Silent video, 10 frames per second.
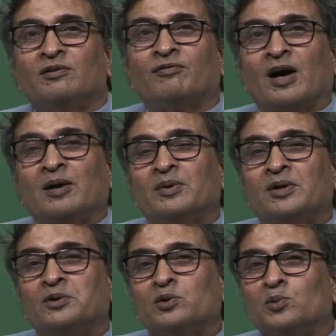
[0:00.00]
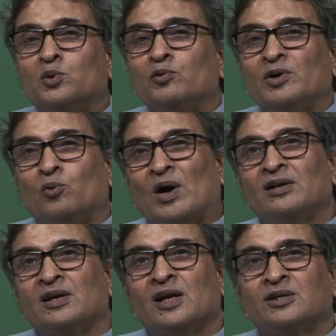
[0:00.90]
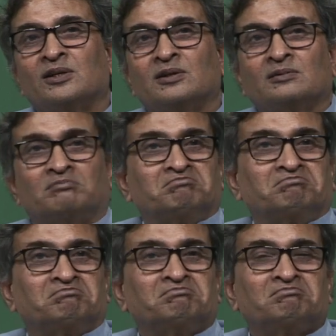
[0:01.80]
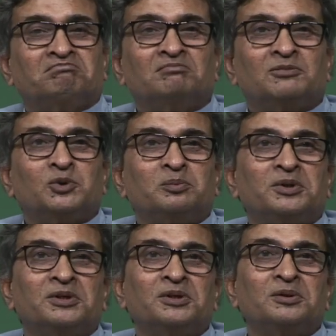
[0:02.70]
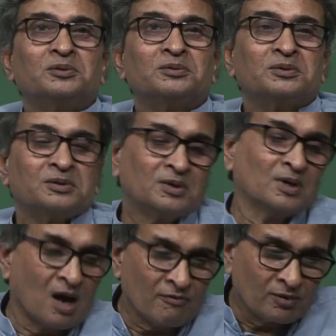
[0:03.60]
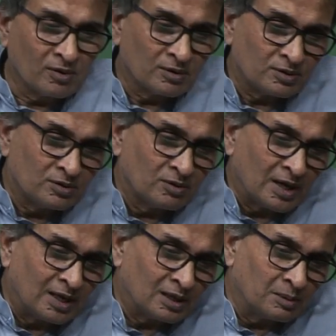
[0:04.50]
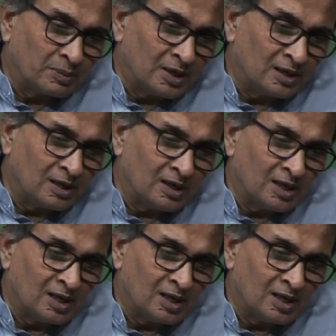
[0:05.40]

the fiber to move in one direction could be reduced. Of course, you can completely